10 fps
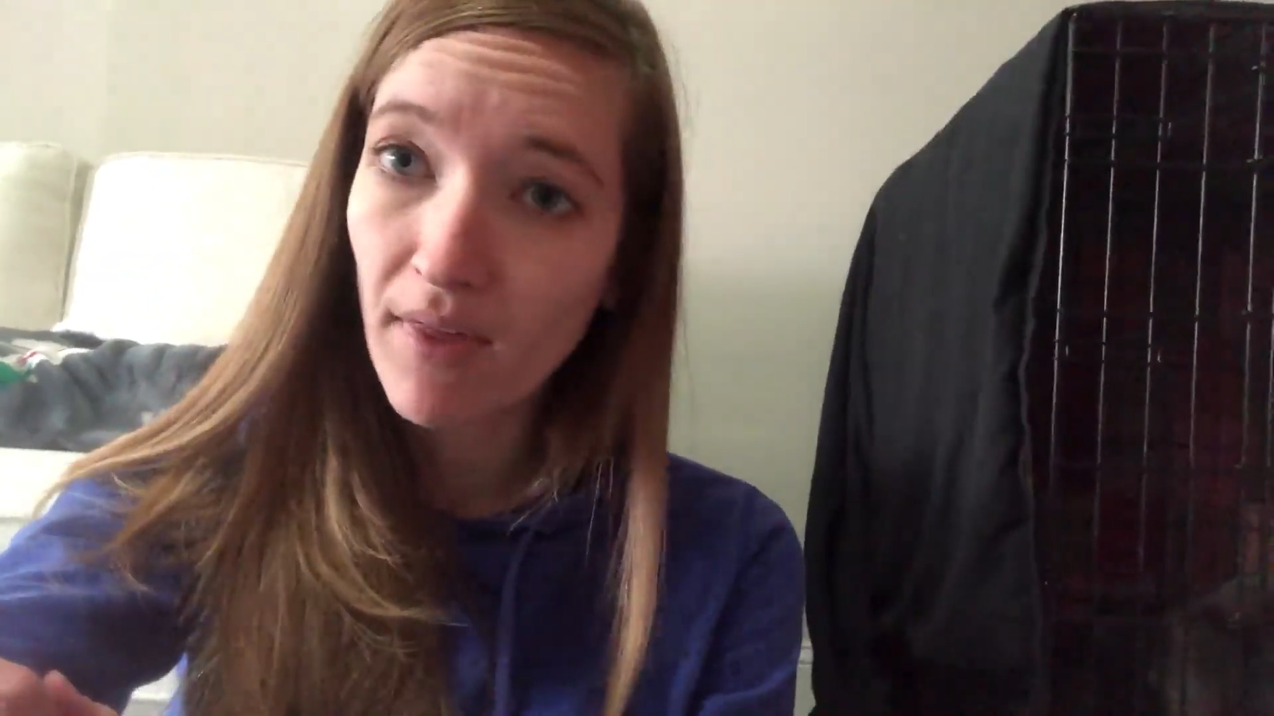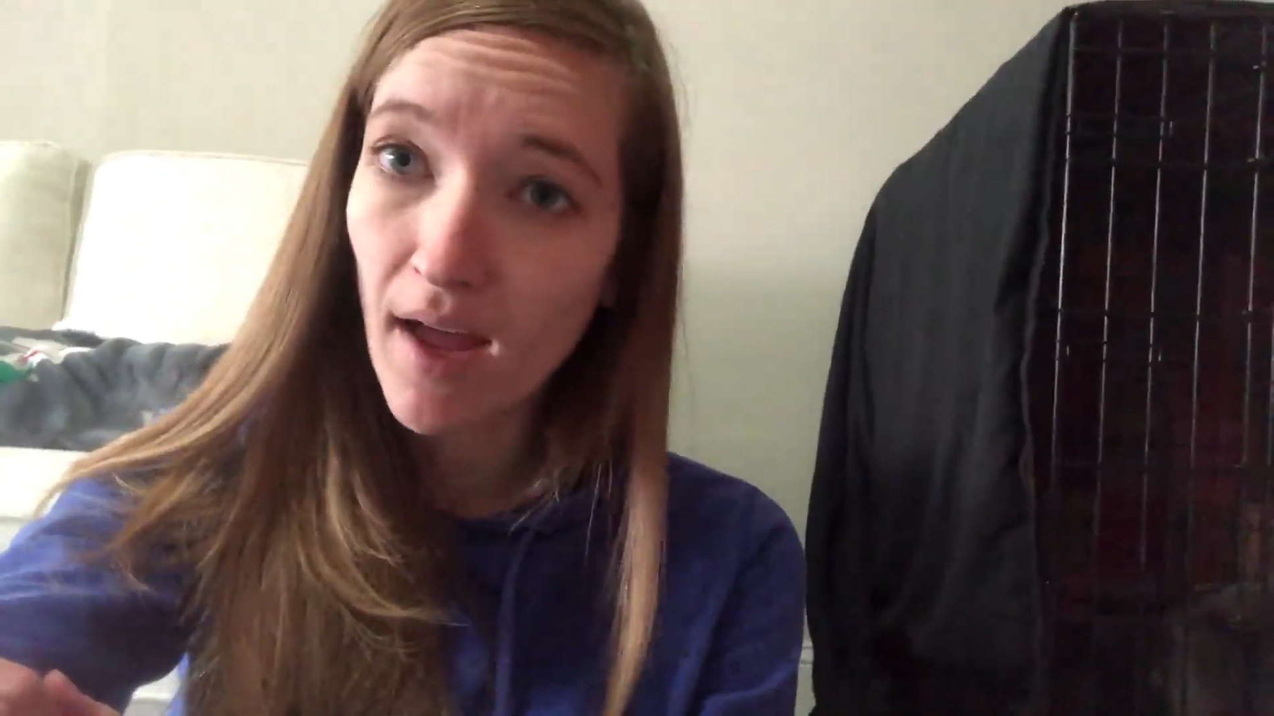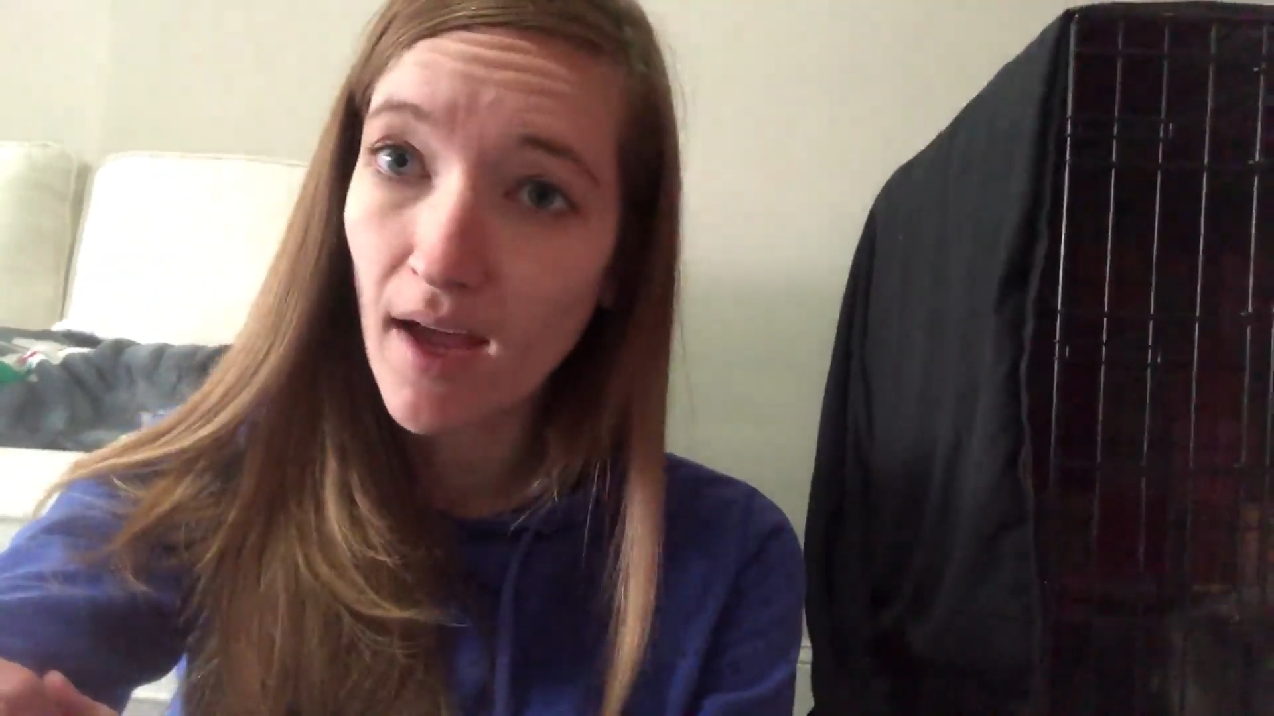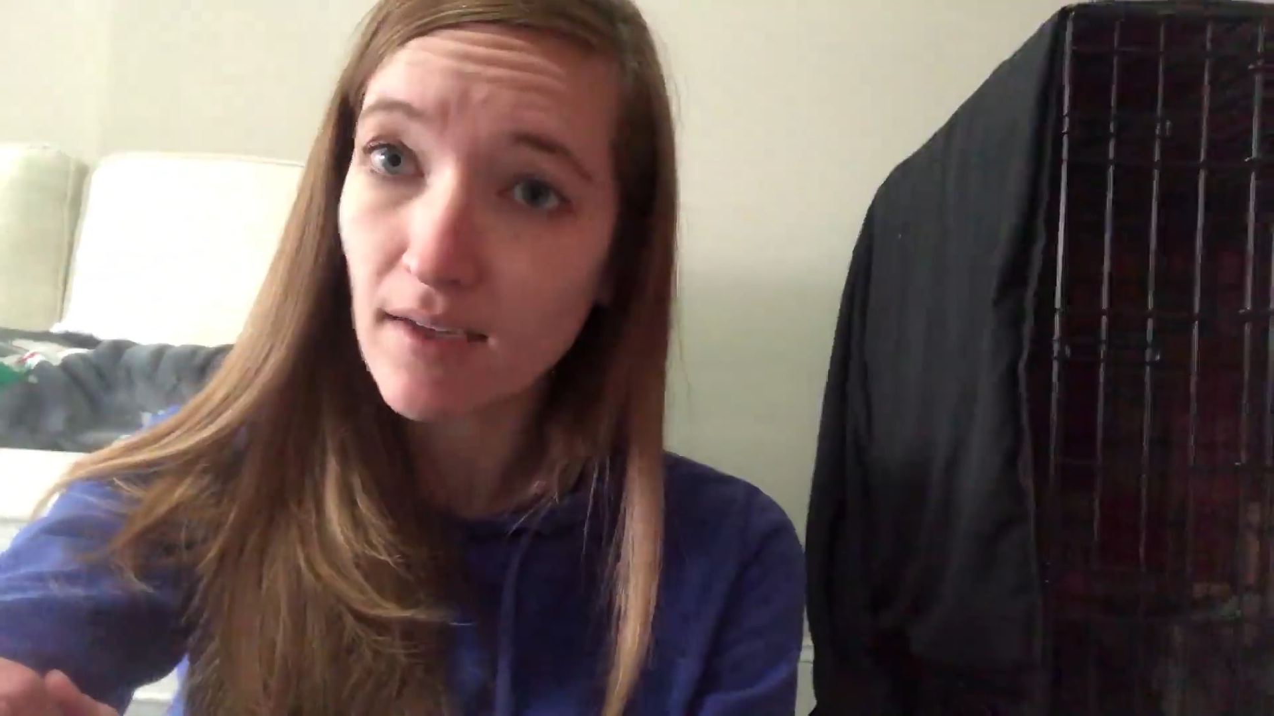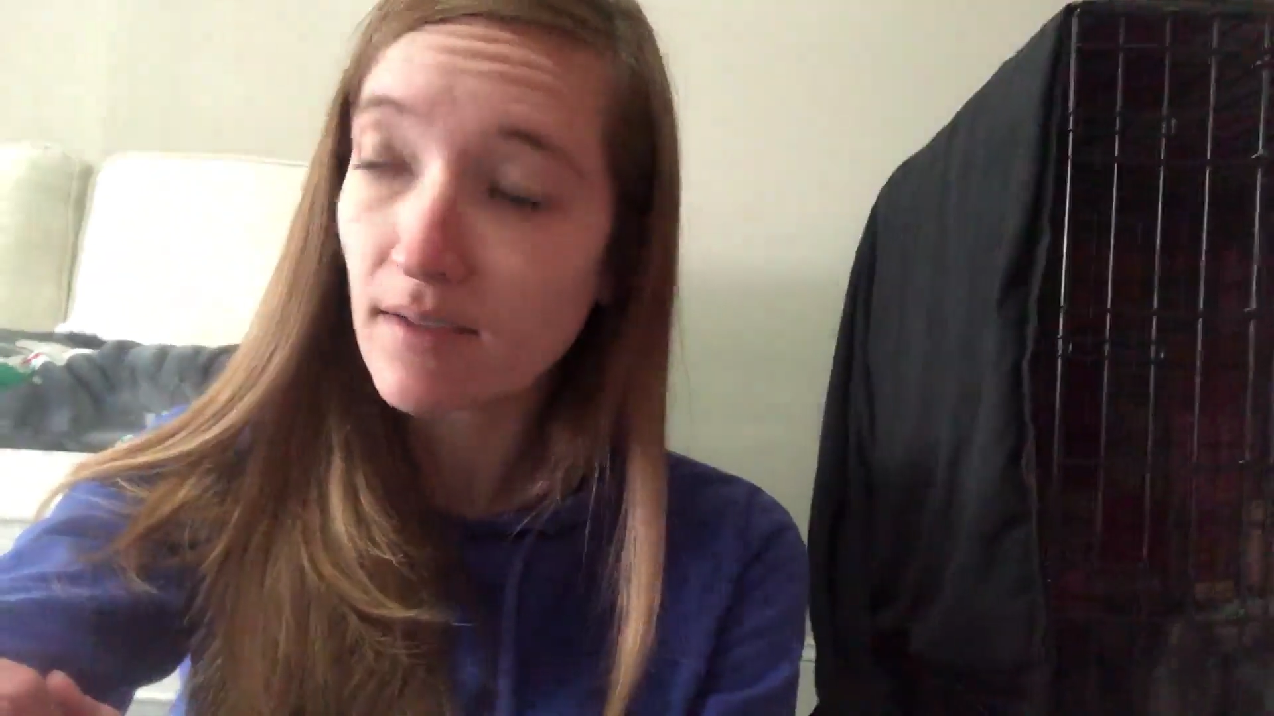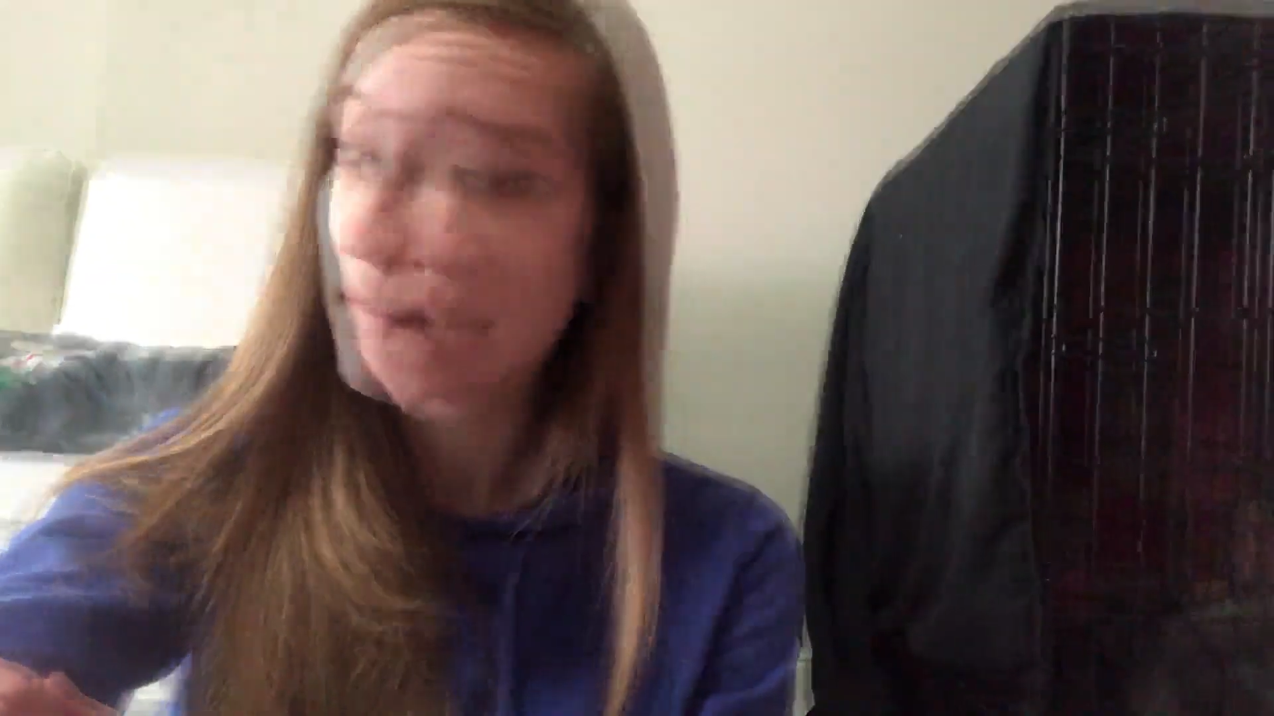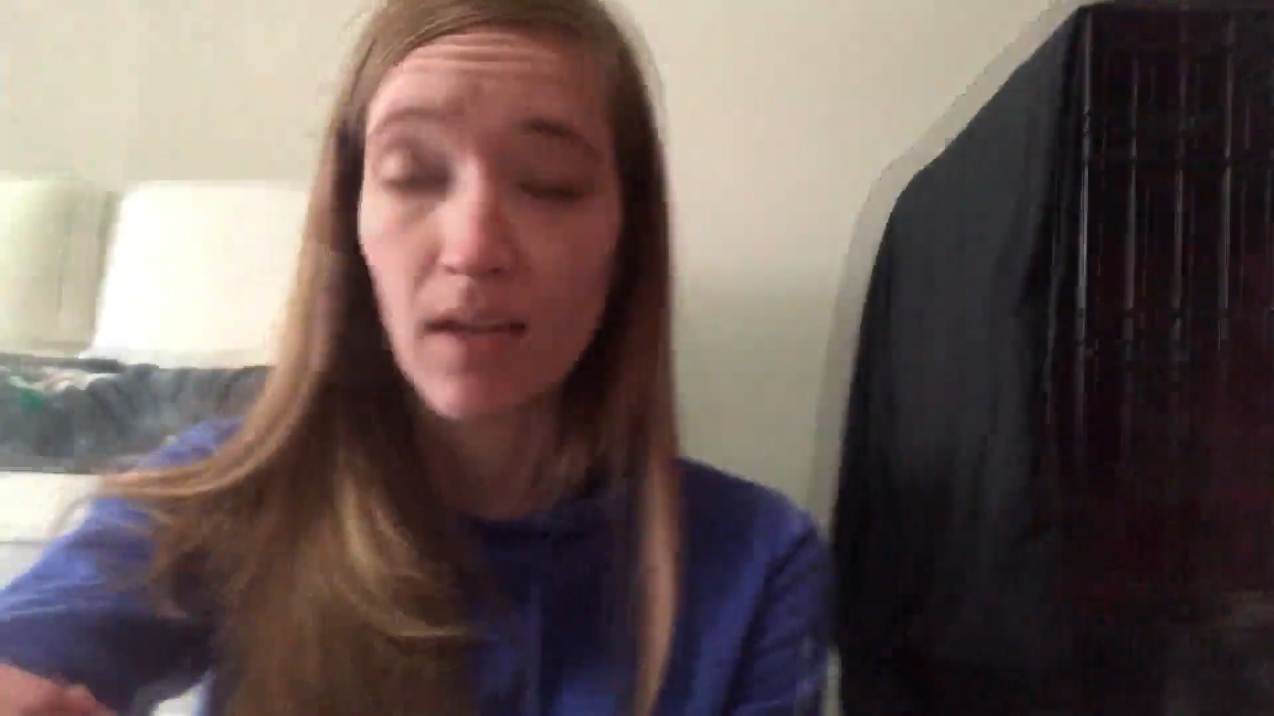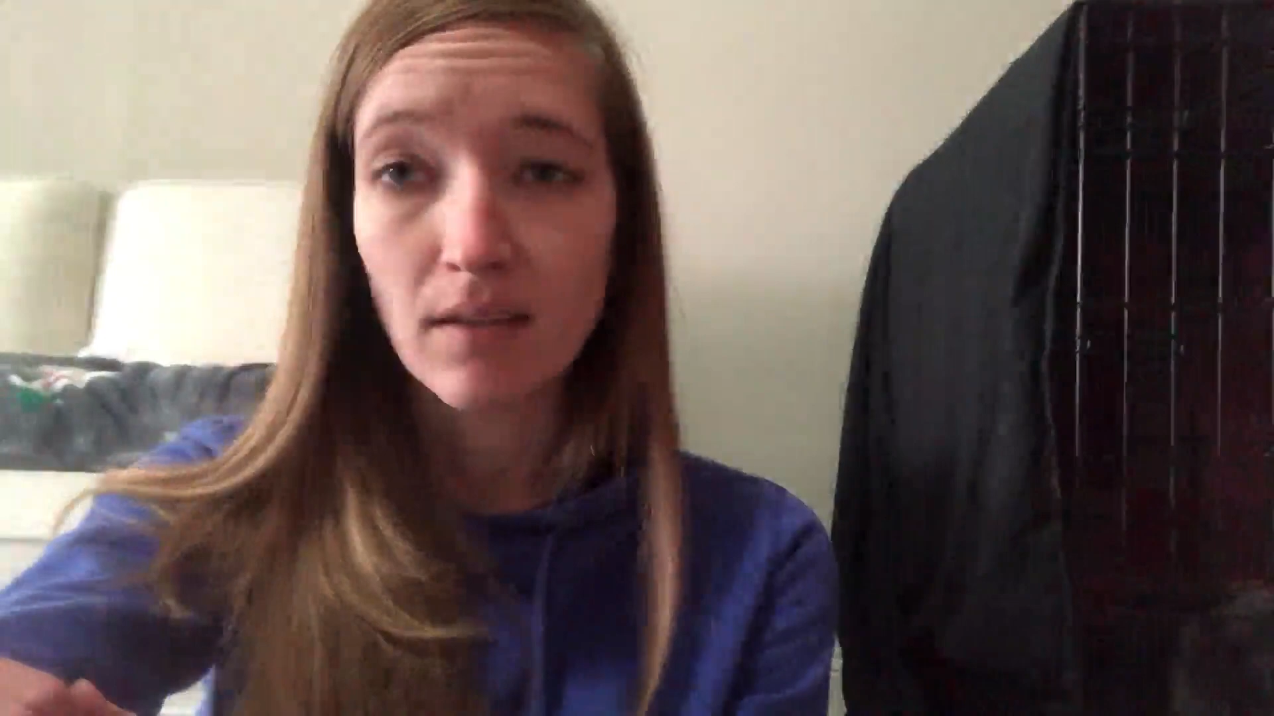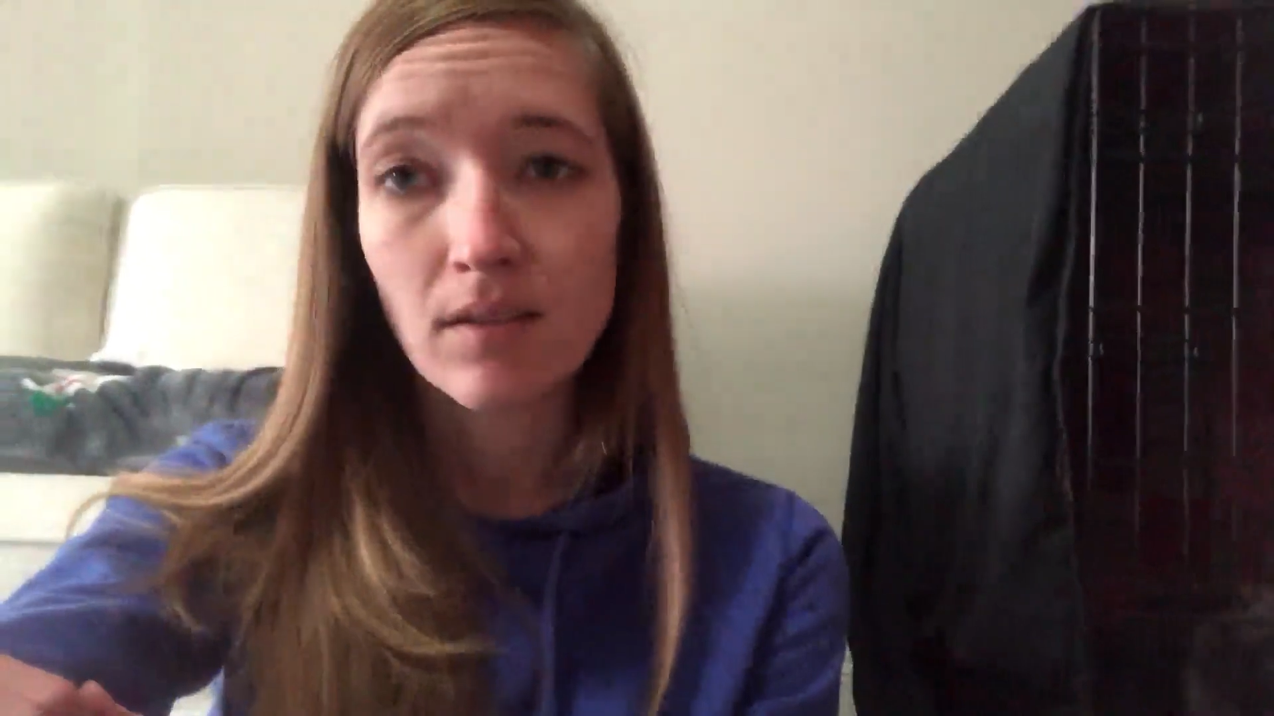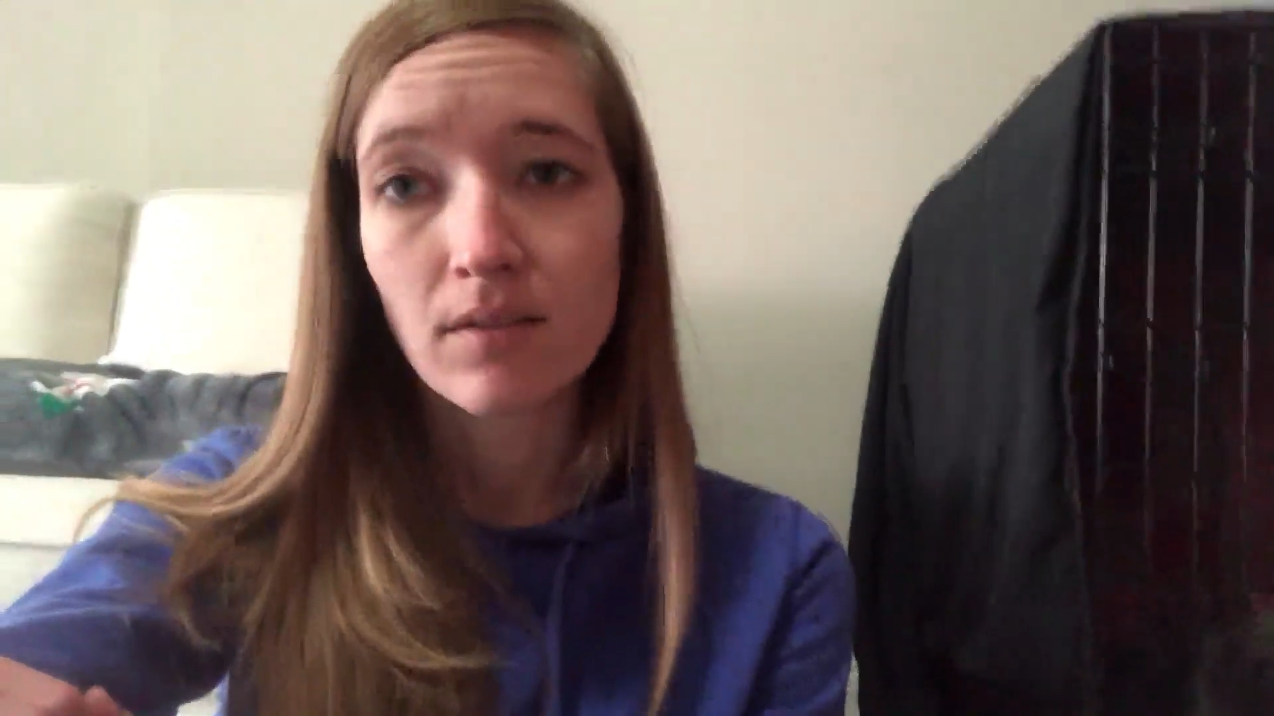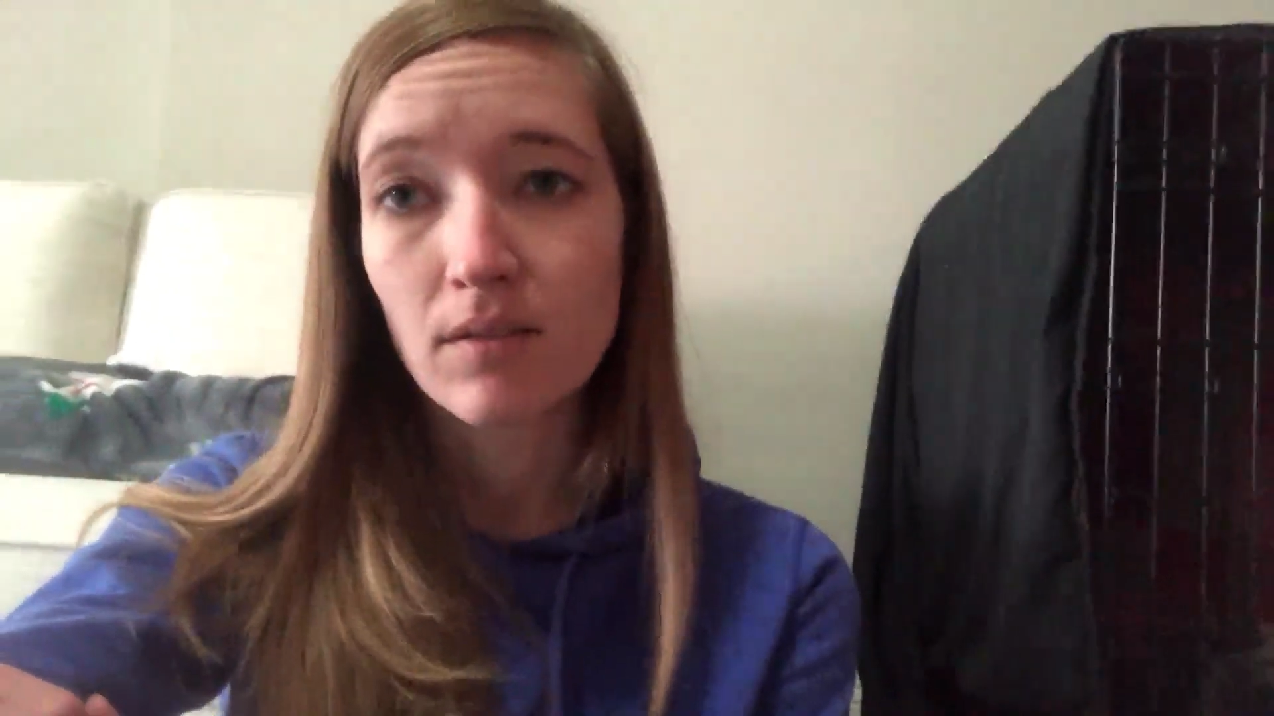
that. And